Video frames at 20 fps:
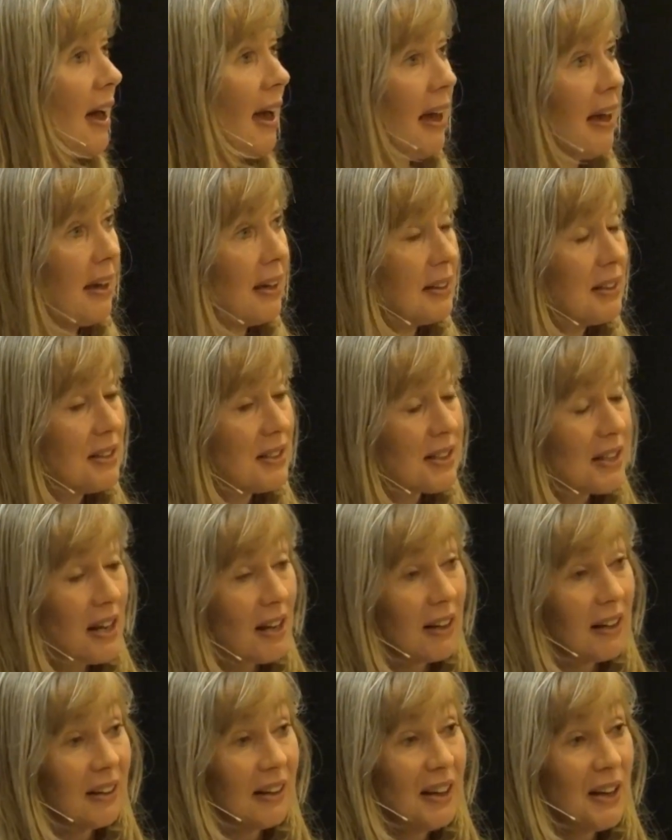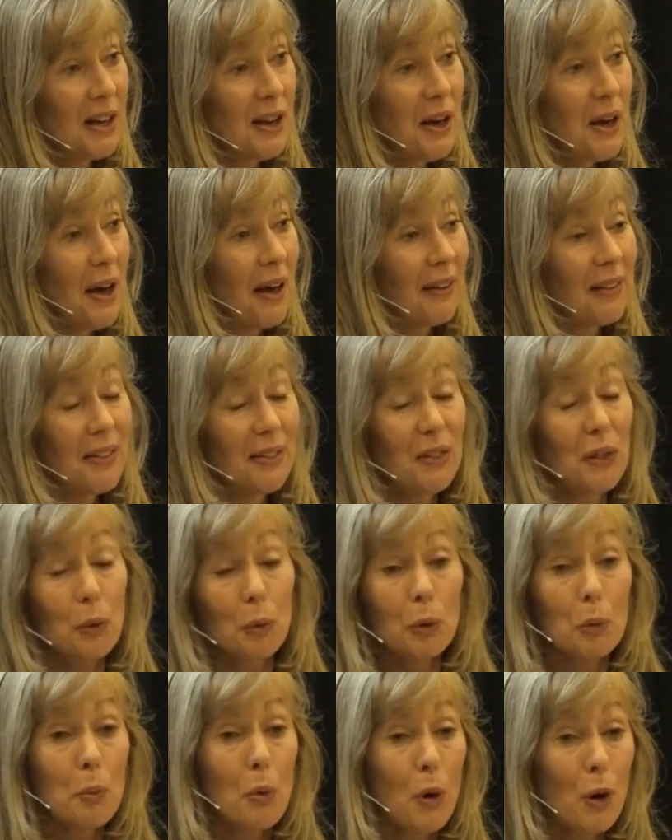And
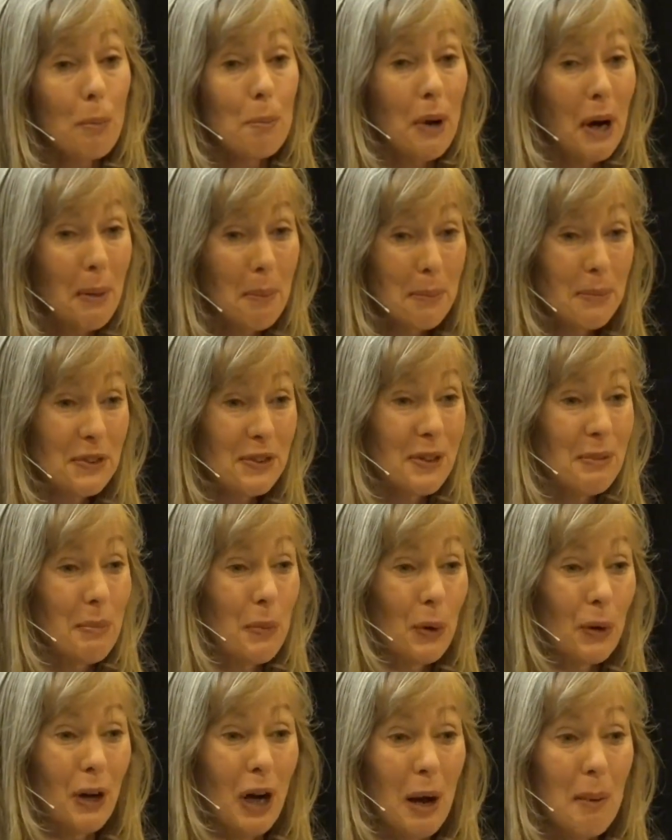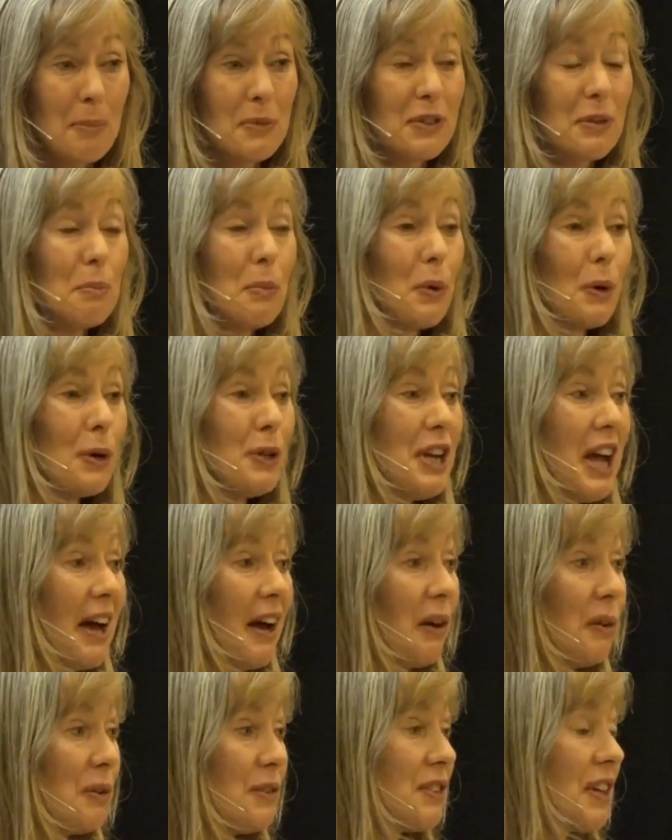there were more bumps and more ups and more
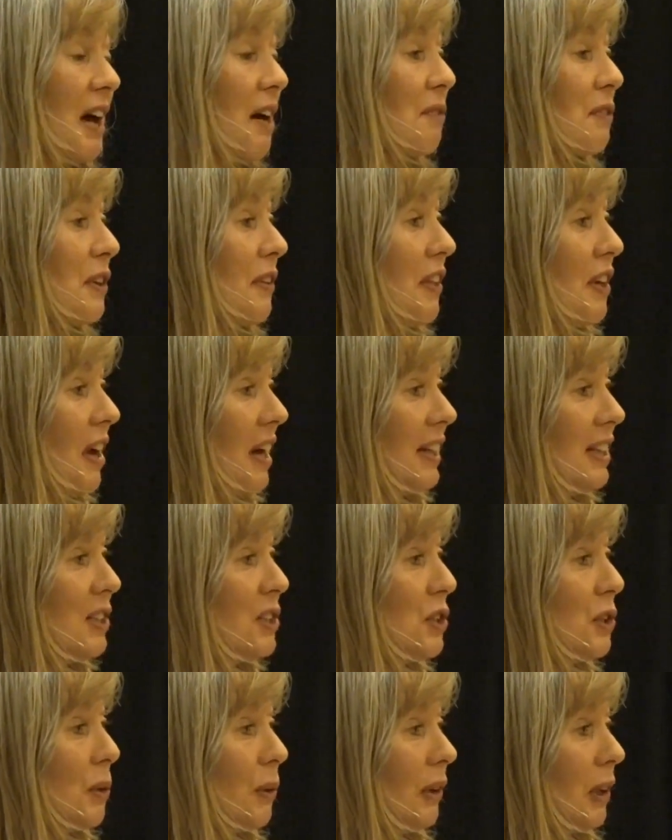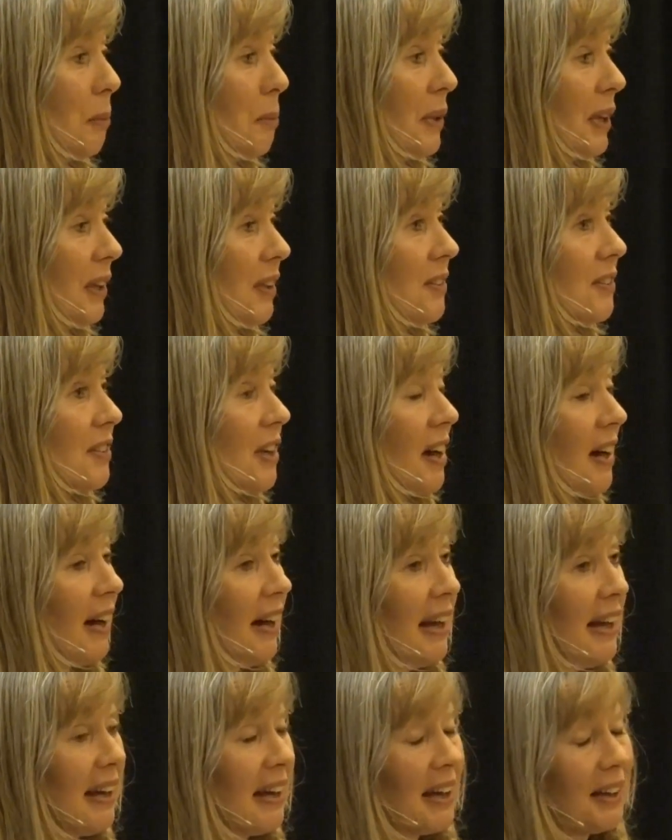downs after the 92 Olympics.
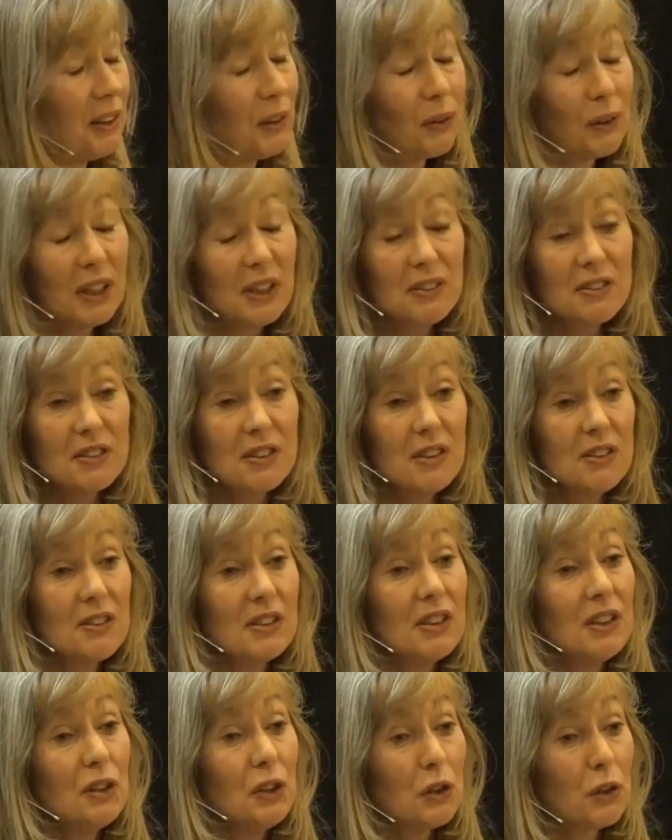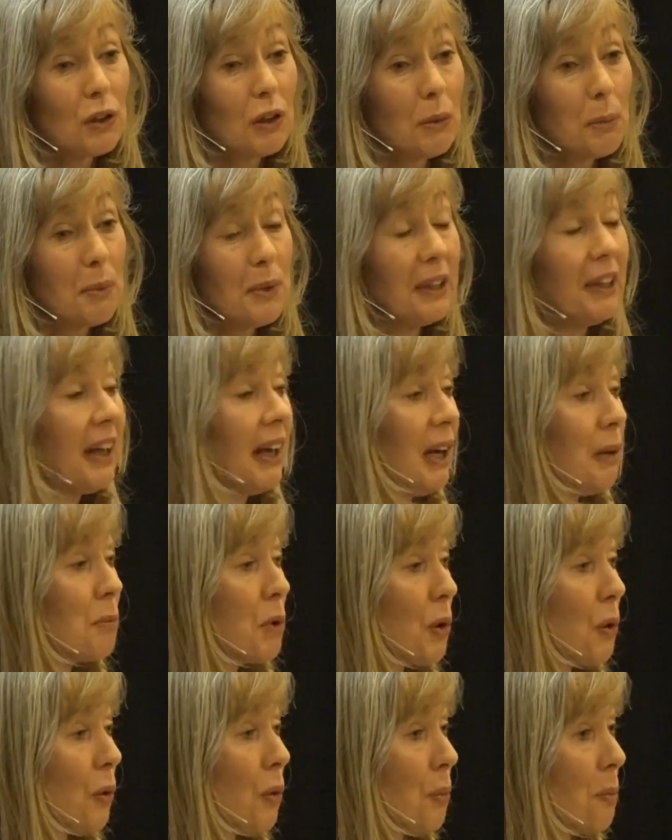I had a great season in Europe and
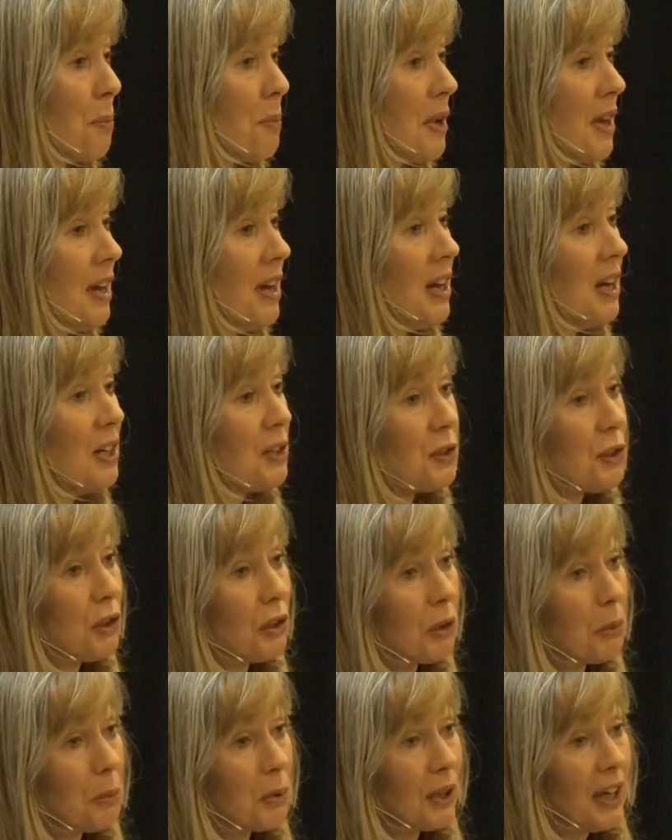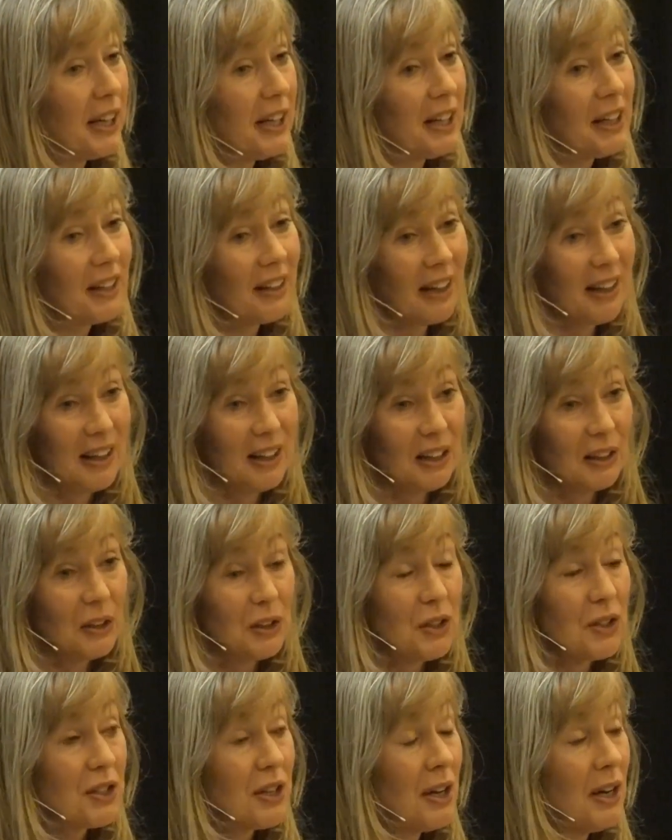came home, took a break,
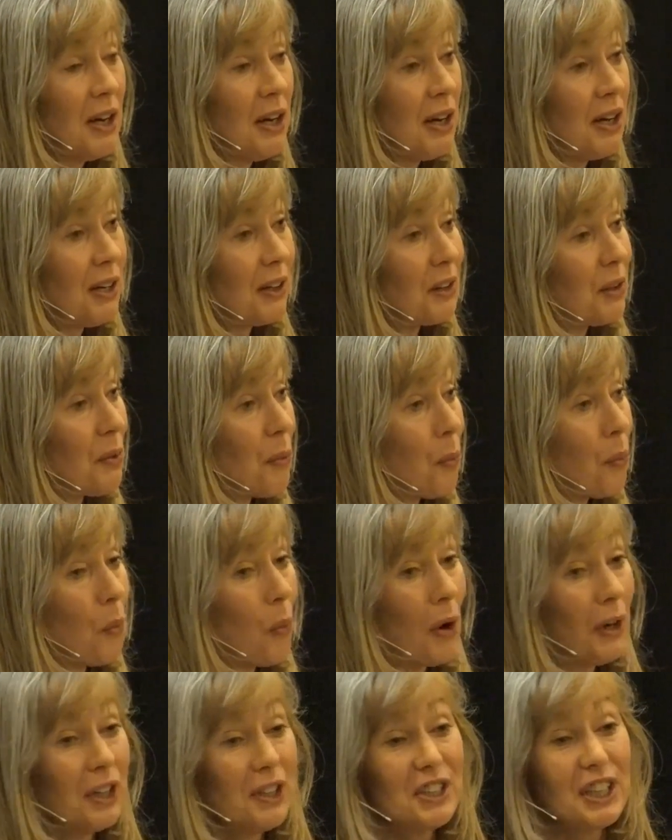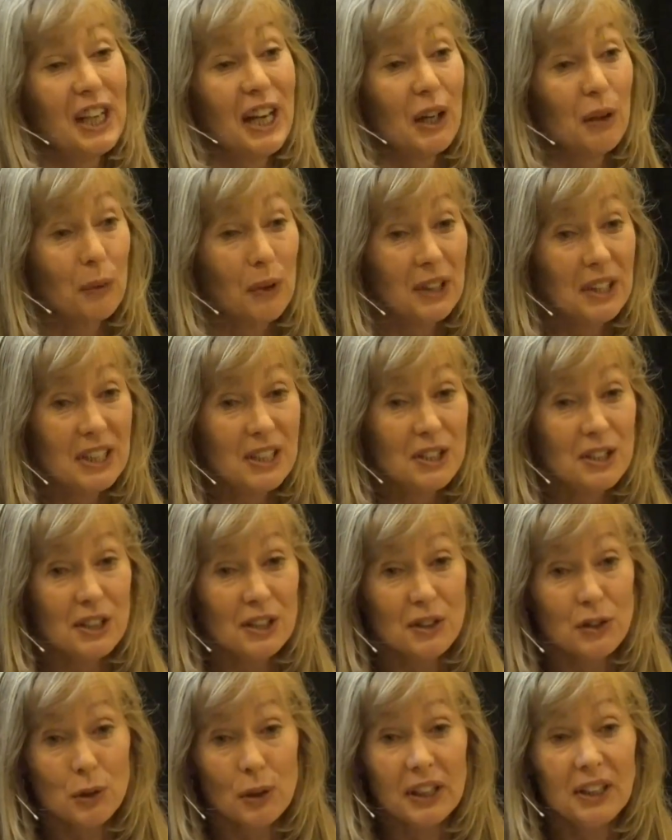and wanted to get ready
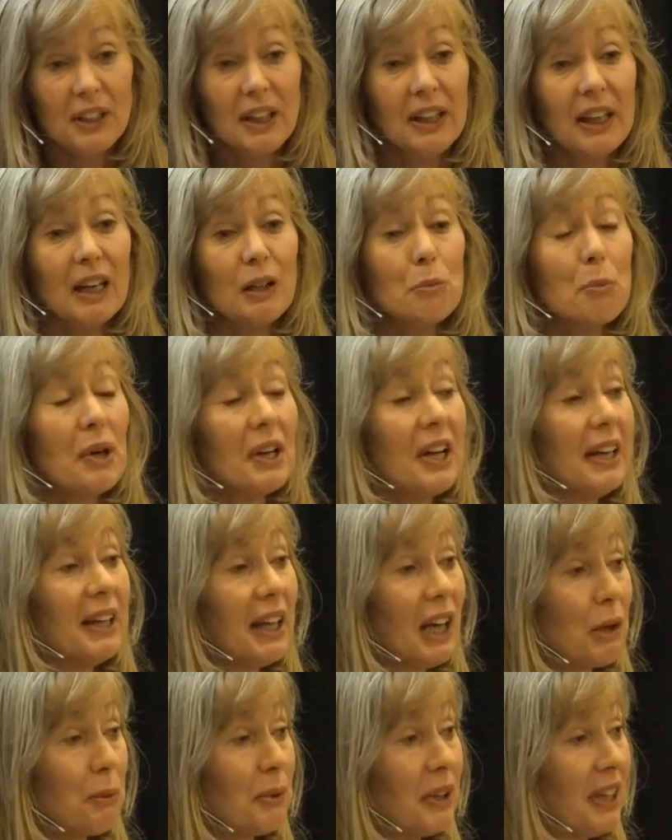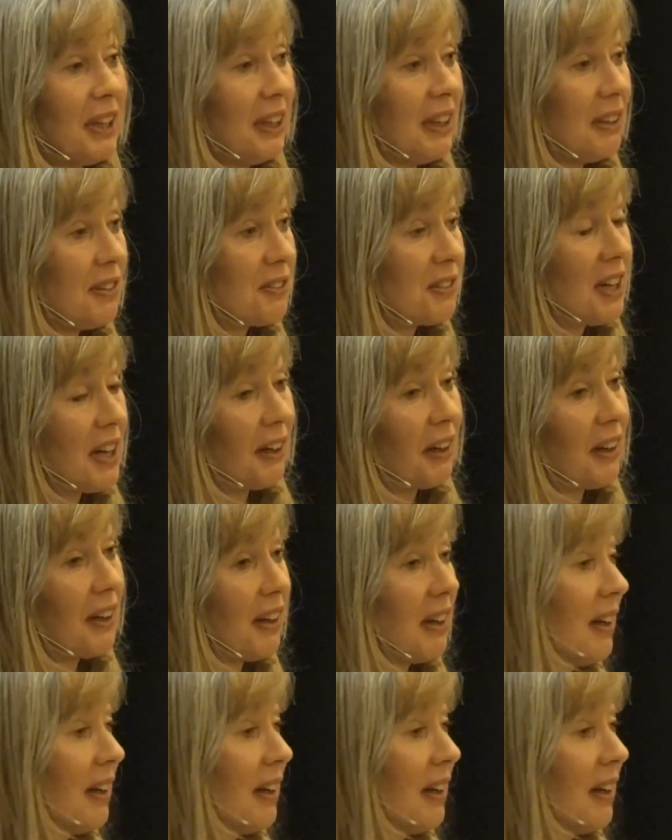to train again, but I kept getting sick.